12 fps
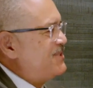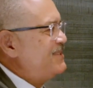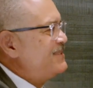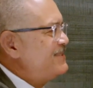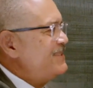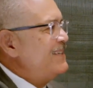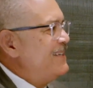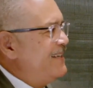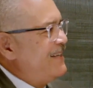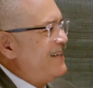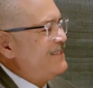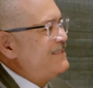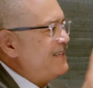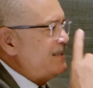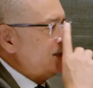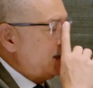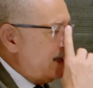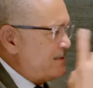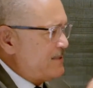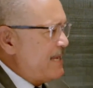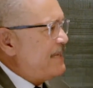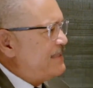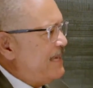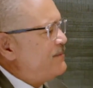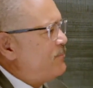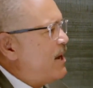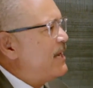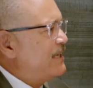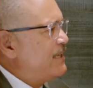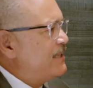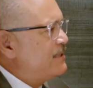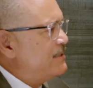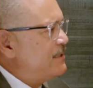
and there's not that modeling